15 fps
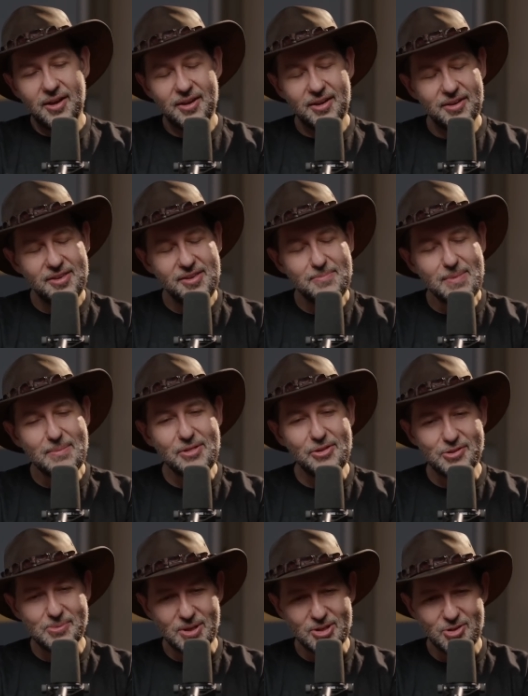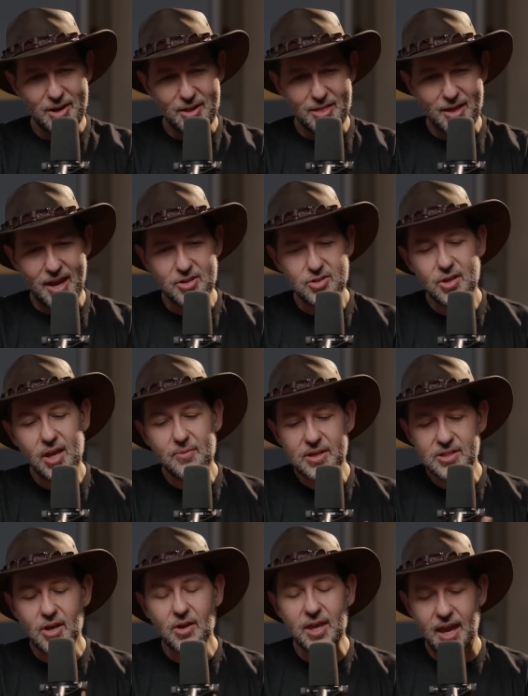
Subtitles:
You made me lose my train of thought. So anyways, okay.